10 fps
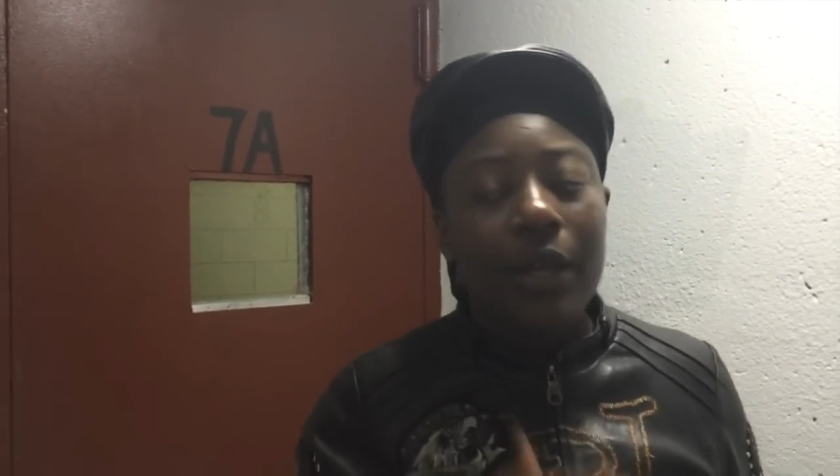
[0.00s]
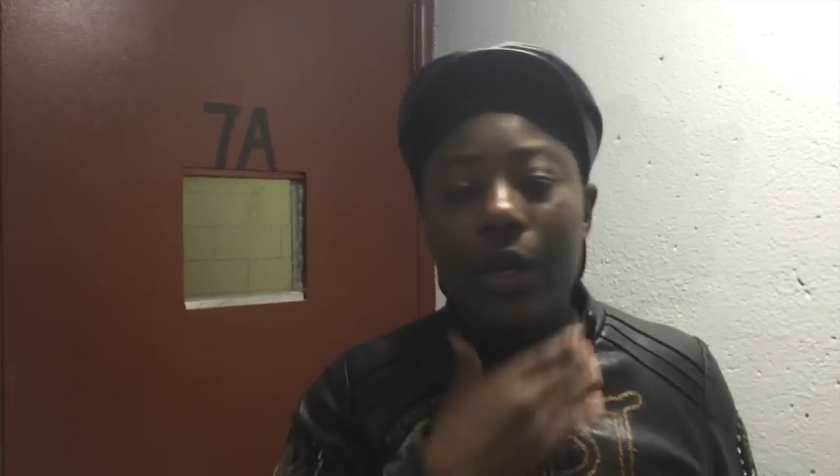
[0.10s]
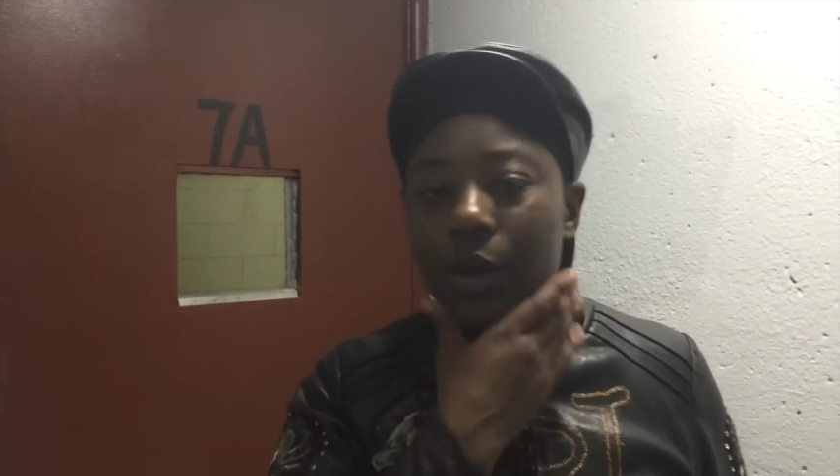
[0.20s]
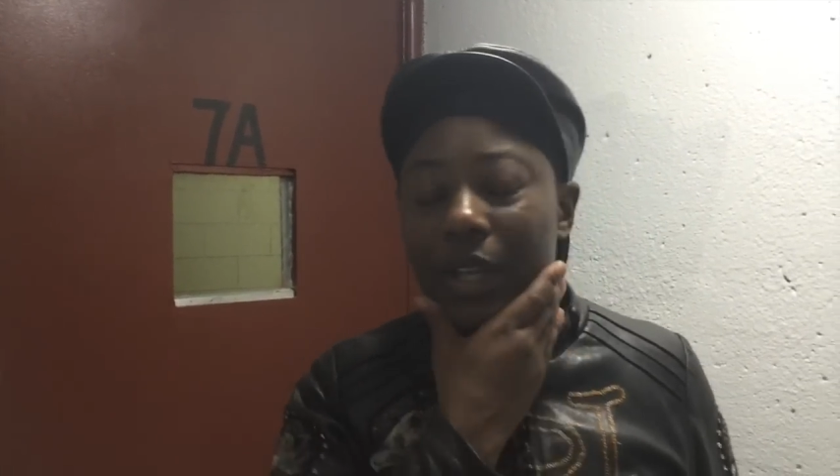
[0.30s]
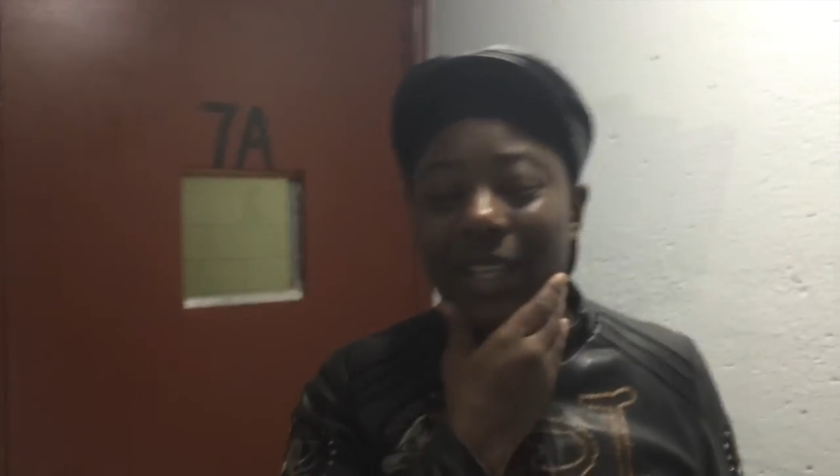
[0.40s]

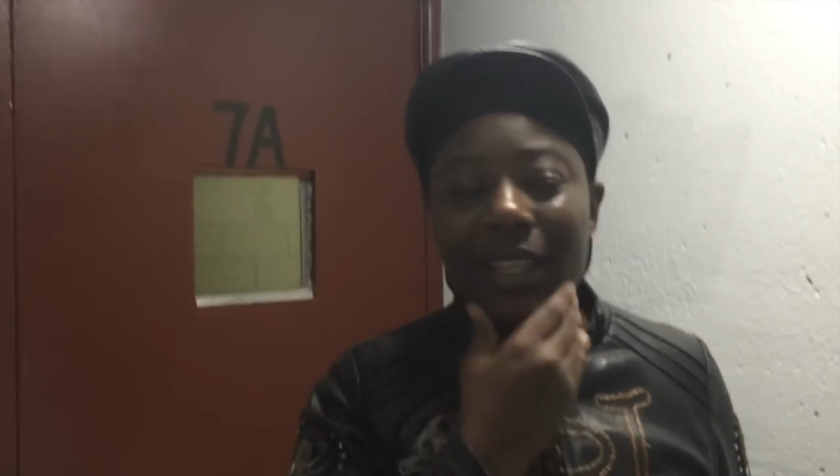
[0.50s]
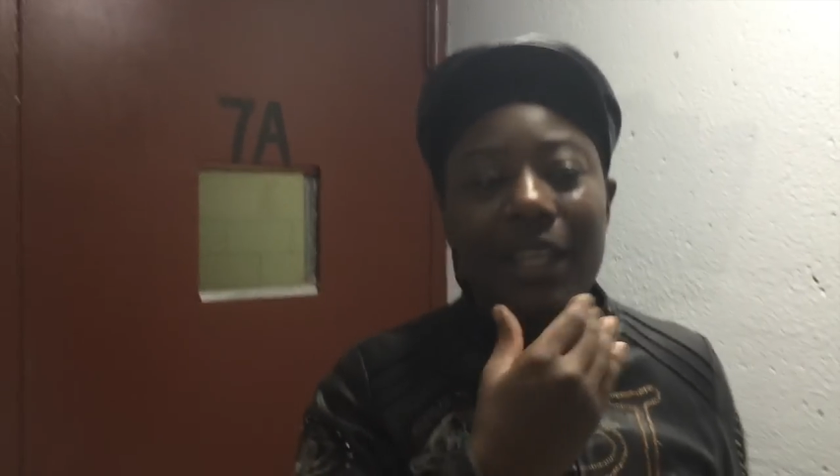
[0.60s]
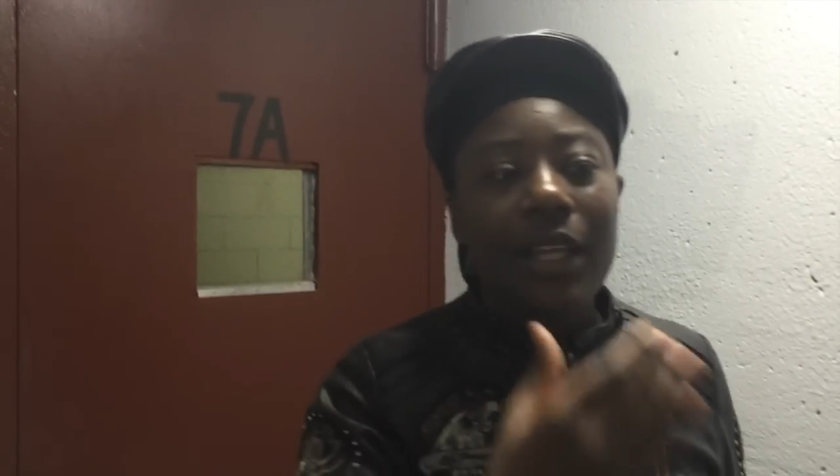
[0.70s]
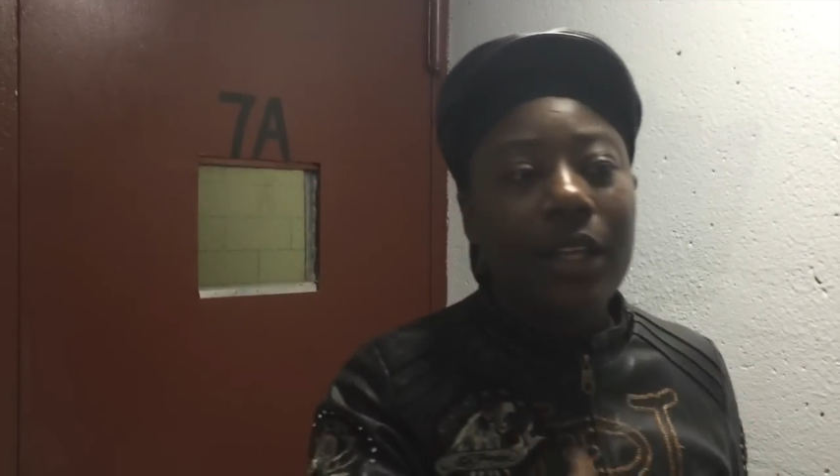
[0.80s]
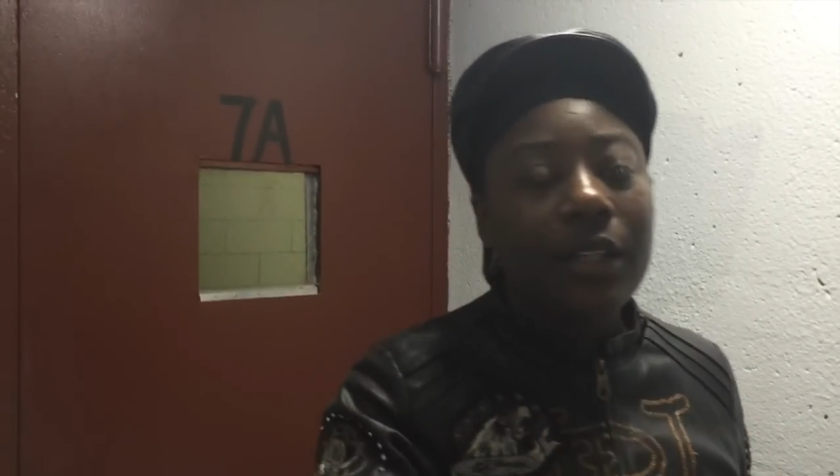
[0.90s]
And then
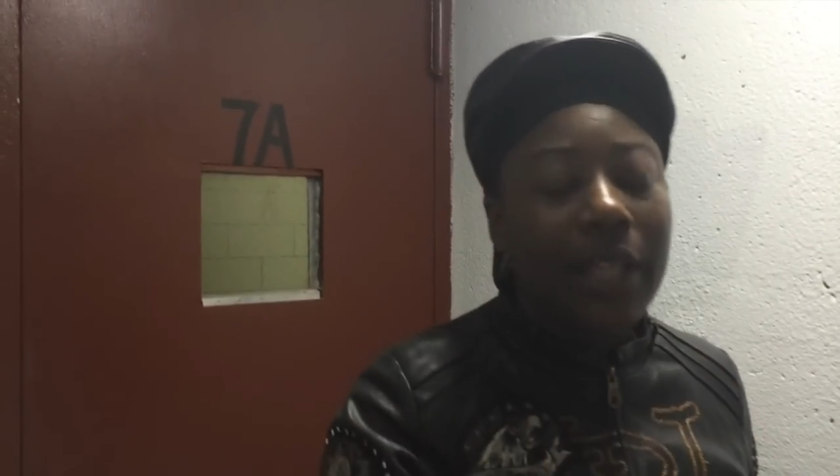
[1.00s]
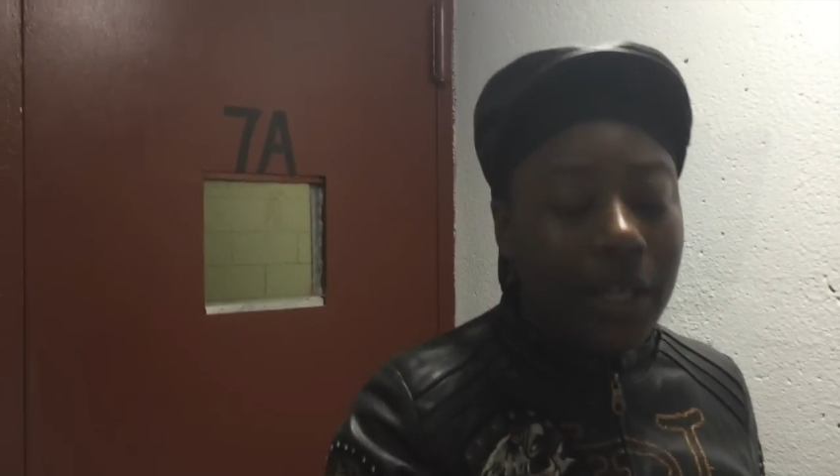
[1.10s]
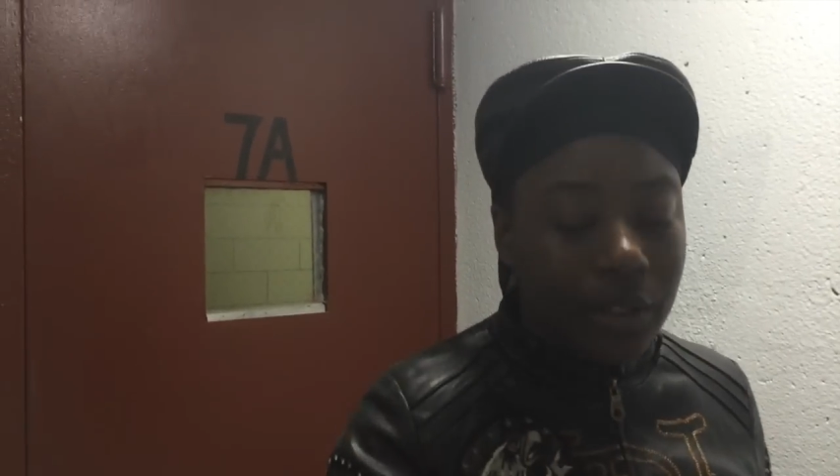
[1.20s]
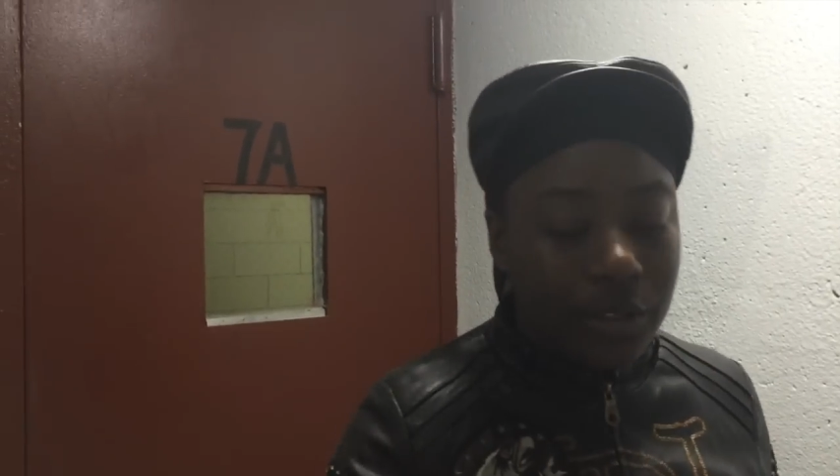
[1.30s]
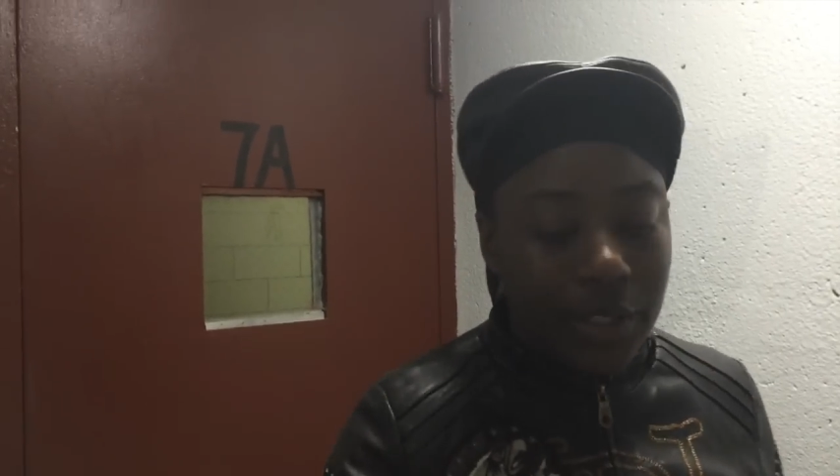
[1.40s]
they
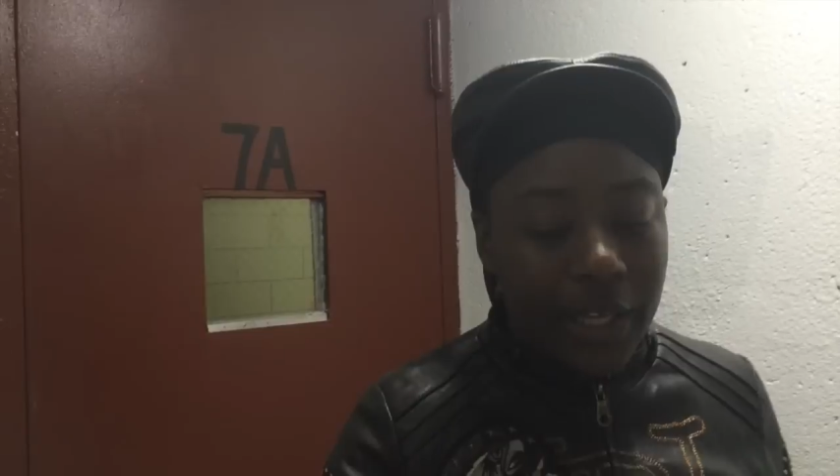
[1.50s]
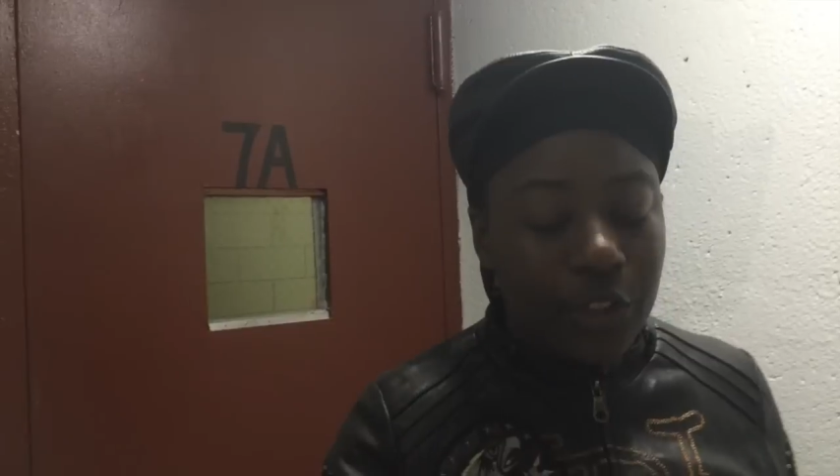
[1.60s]
could